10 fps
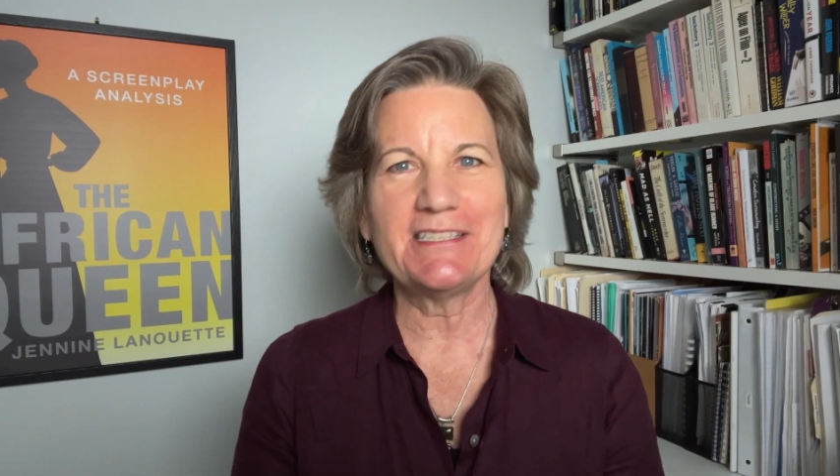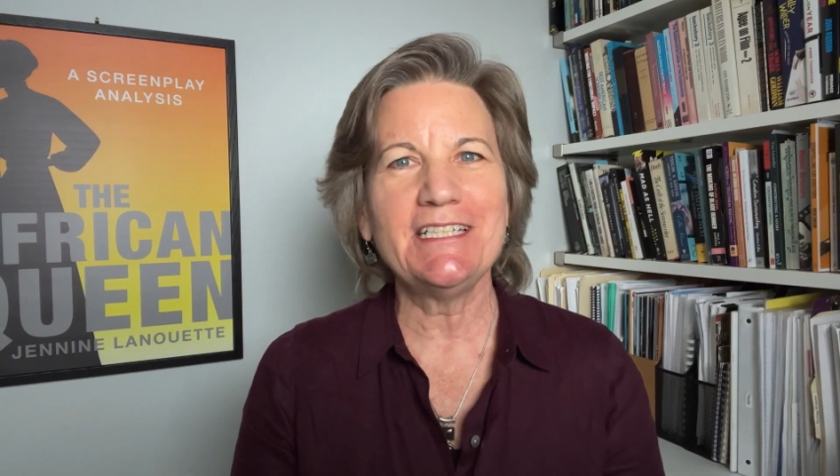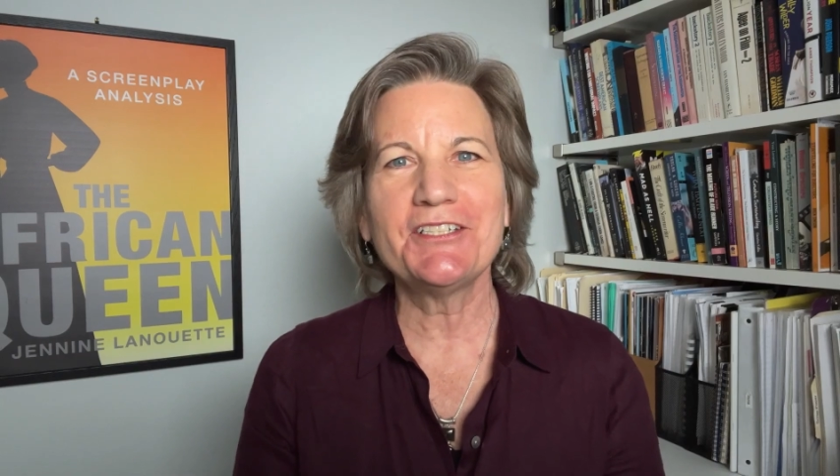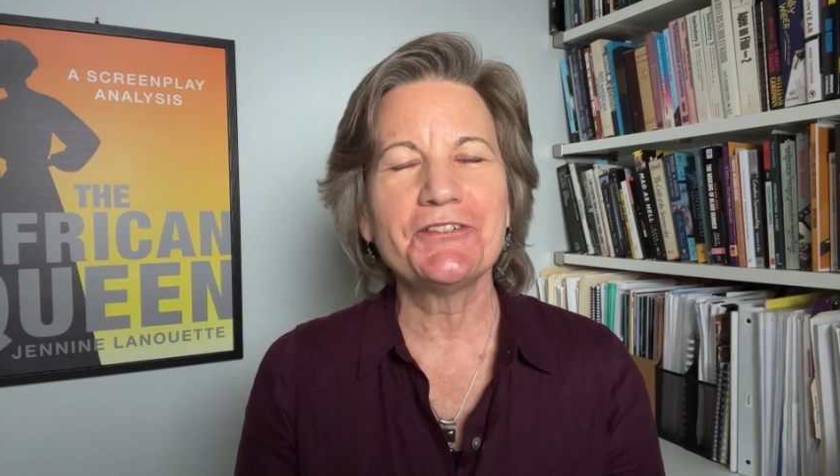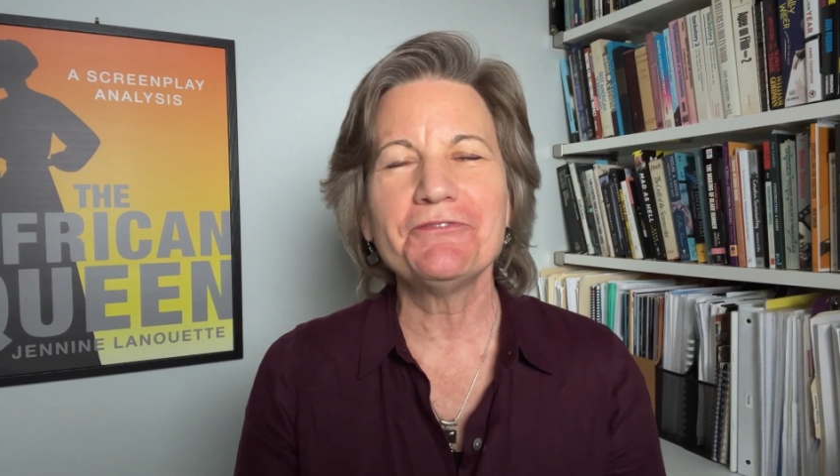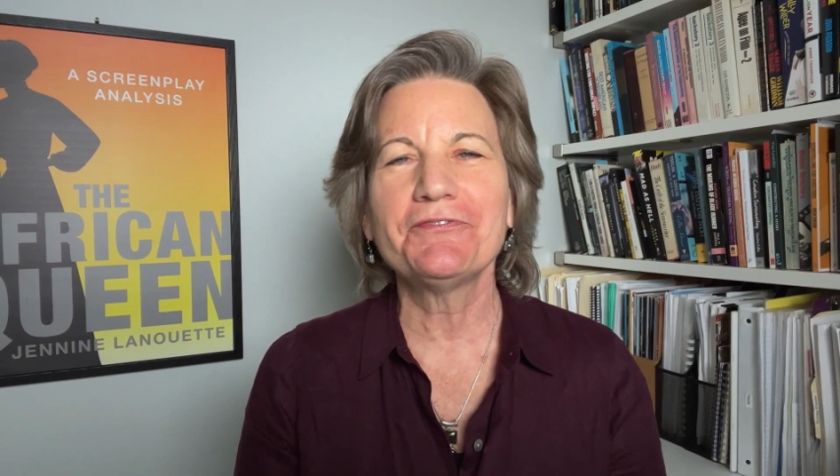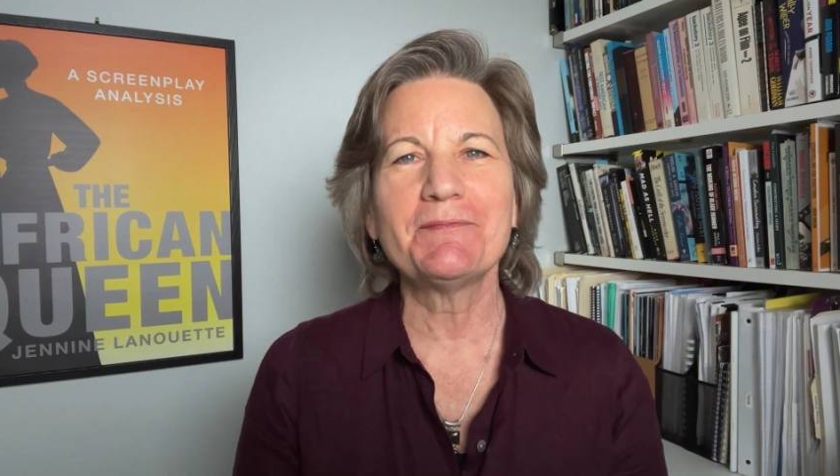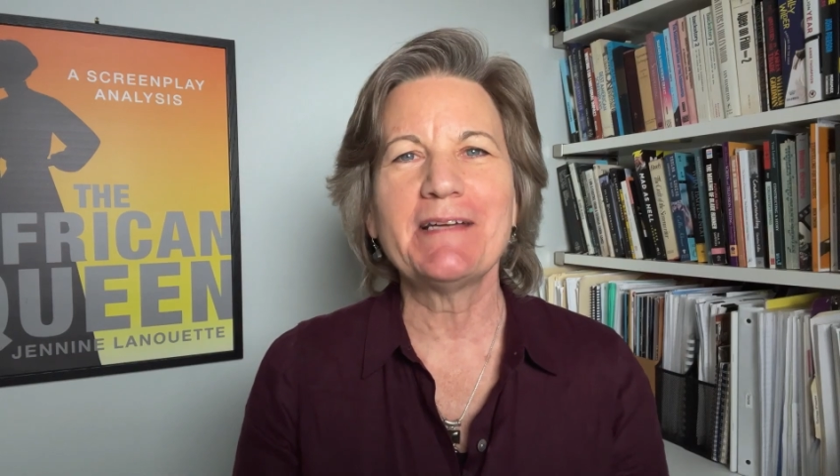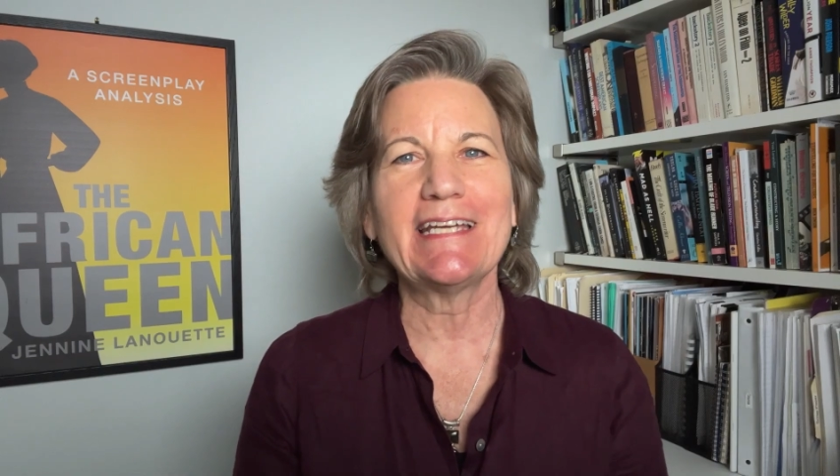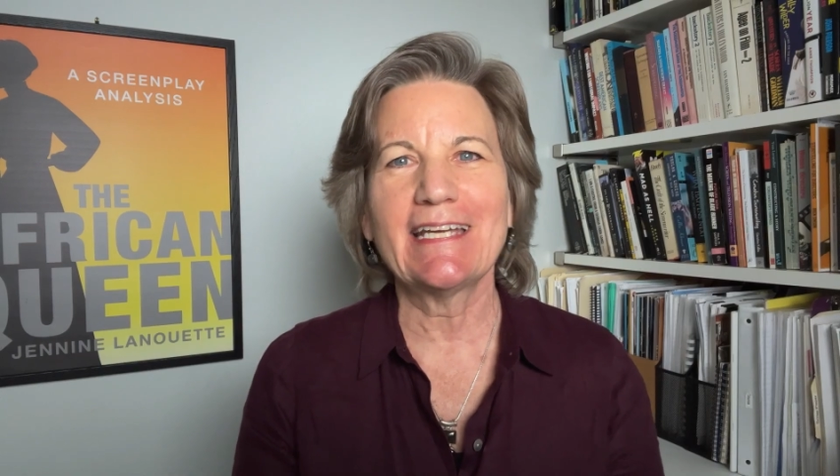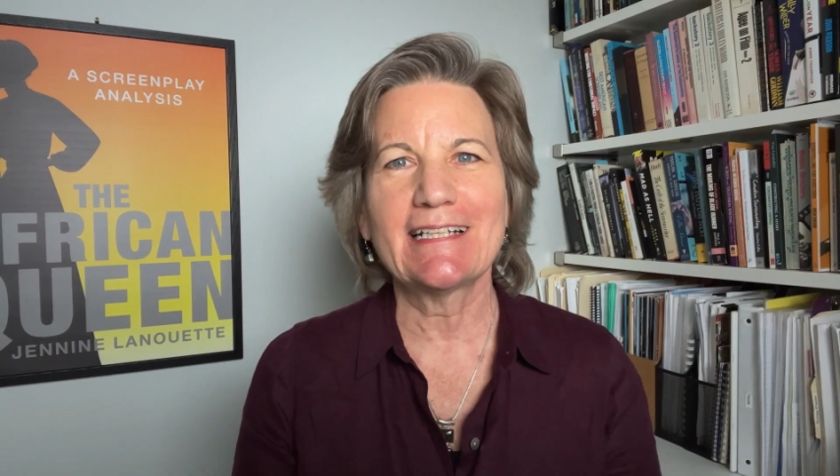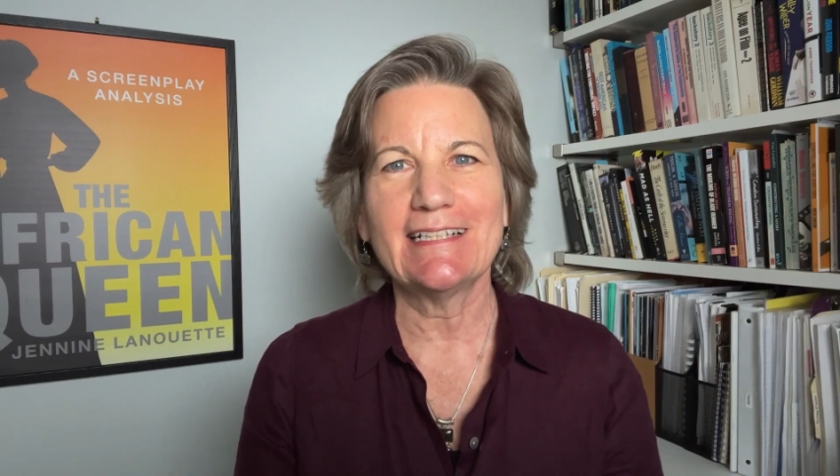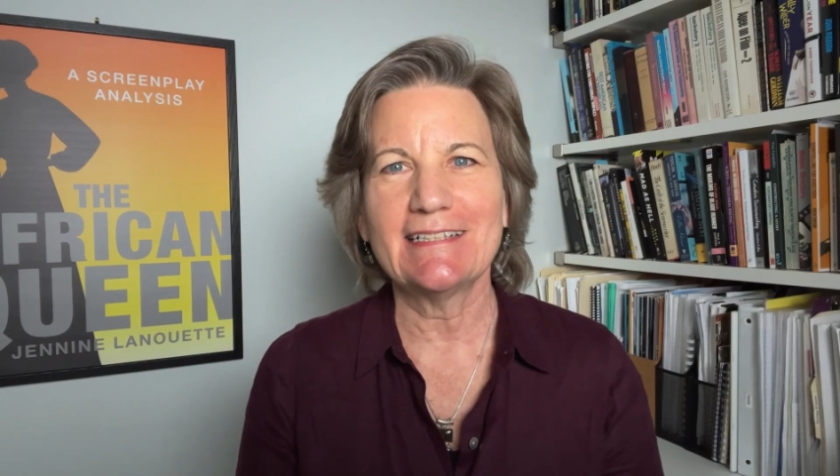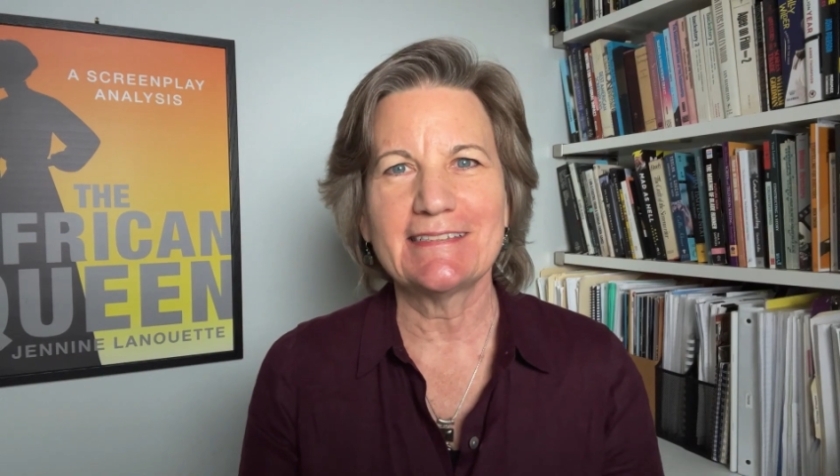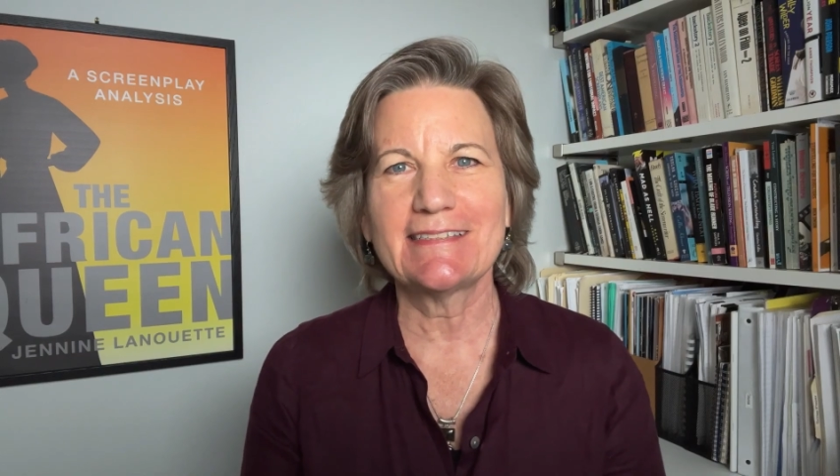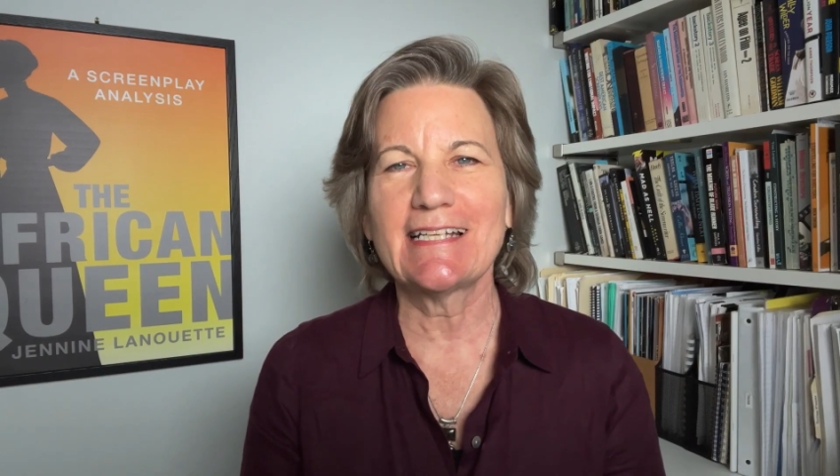each new film I analyzed